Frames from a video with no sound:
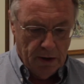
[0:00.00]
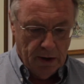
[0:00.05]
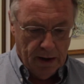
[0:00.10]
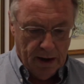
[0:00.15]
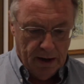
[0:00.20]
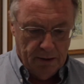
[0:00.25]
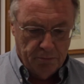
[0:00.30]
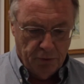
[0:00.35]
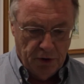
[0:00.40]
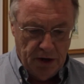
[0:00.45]

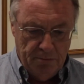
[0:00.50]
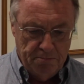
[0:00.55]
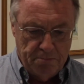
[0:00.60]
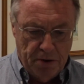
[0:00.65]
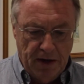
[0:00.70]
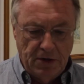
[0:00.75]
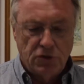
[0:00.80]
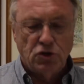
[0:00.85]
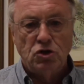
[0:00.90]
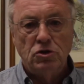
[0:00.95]
and bring
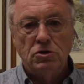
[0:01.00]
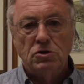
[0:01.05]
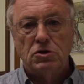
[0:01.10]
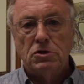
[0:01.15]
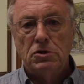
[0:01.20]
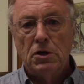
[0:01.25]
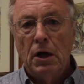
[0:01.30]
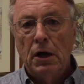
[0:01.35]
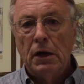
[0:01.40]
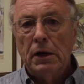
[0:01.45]

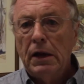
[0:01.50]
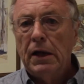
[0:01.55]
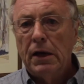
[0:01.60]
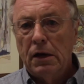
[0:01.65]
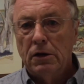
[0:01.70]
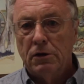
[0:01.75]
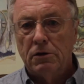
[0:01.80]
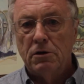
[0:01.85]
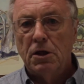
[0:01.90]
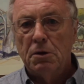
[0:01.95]
pensions
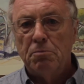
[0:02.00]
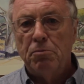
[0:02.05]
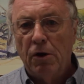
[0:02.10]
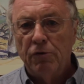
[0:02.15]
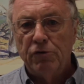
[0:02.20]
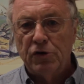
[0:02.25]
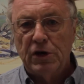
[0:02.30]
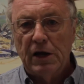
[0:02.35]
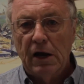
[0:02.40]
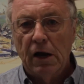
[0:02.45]
near to the
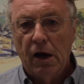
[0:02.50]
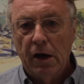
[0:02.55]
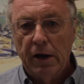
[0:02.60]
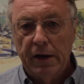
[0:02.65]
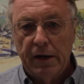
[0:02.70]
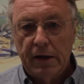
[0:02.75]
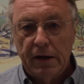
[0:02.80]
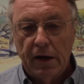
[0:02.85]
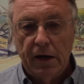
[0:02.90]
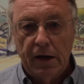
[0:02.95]
poverty
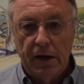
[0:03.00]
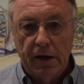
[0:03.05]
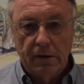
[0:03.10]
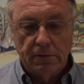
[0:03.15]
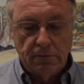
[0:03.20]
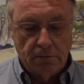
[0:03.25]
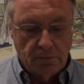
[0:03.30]
line again.